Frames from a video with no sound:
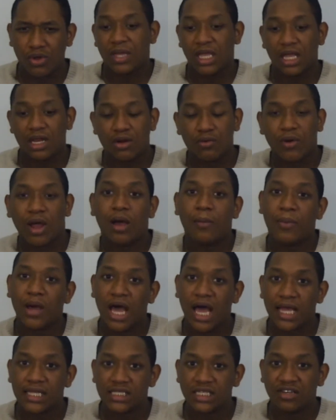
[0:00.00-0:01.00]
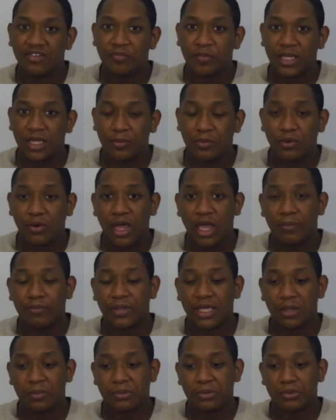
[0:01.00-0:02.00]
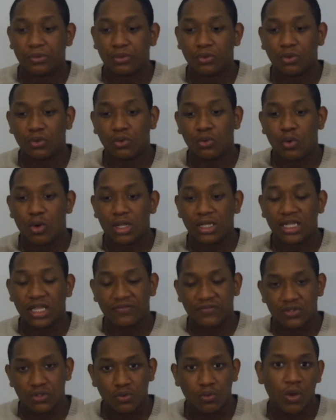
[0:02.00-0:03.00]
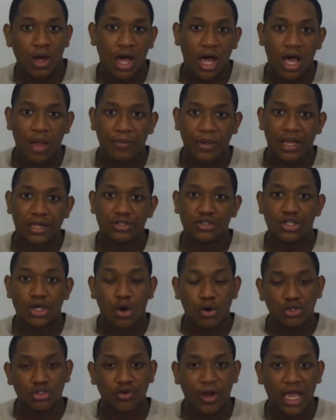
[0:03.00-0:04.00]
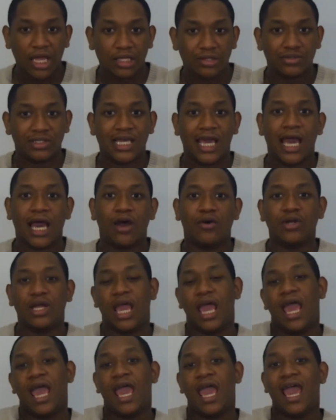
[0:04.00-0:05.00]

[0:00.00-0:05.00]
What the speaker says: Being around positive people and people who lift you up and don't drag you down